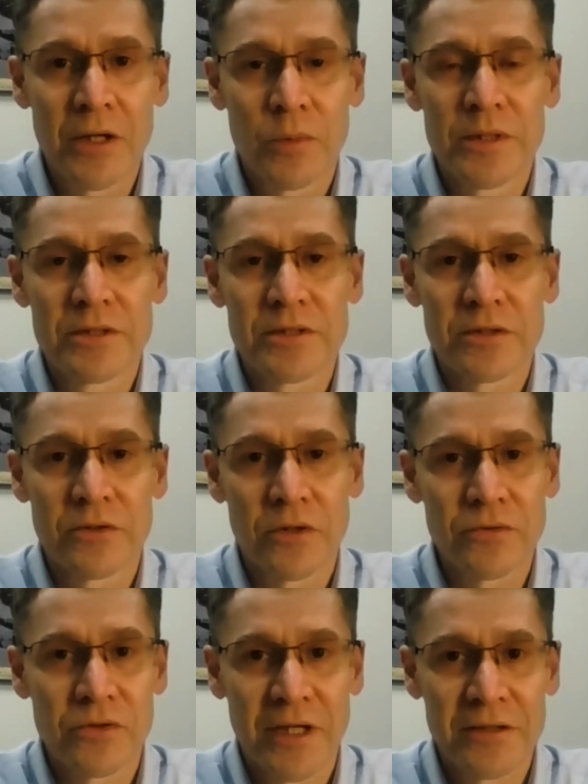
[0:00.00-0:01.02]
with
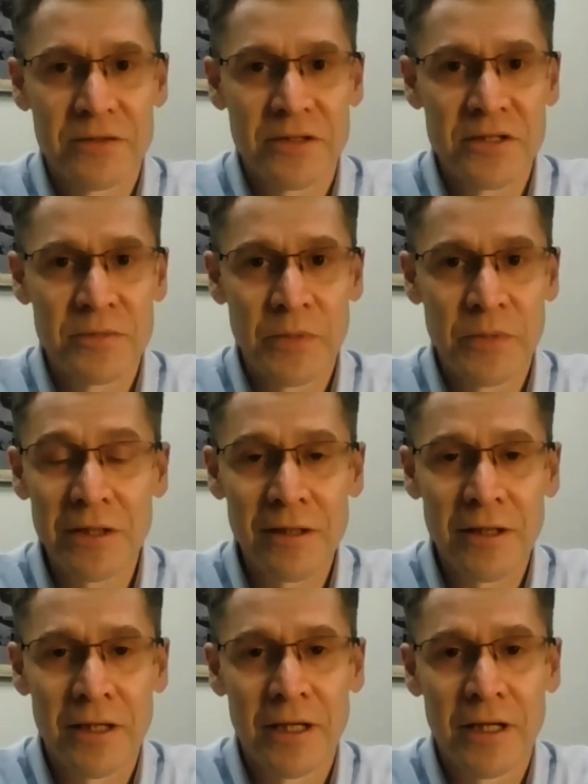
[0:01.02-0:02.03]
Dr. Andreas Bickel.